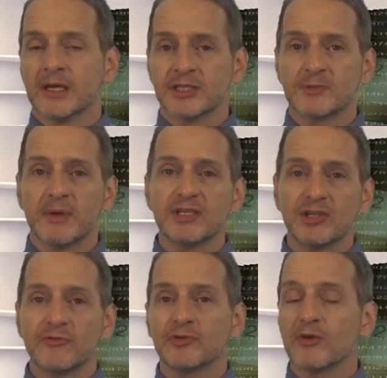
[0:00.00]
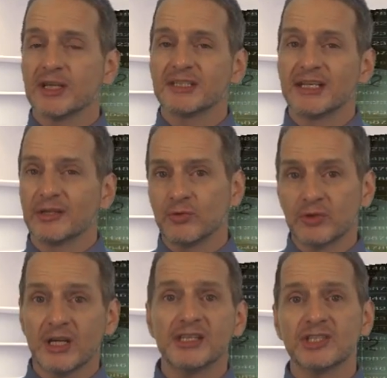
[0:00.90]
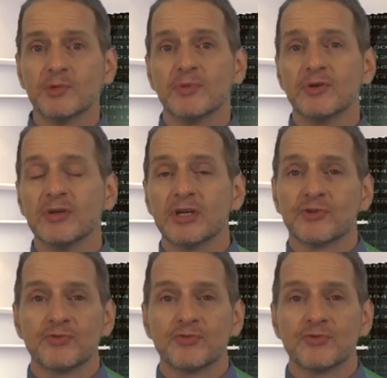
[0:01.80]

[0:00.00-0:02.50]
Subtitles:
especially if you're trying to get a new customer,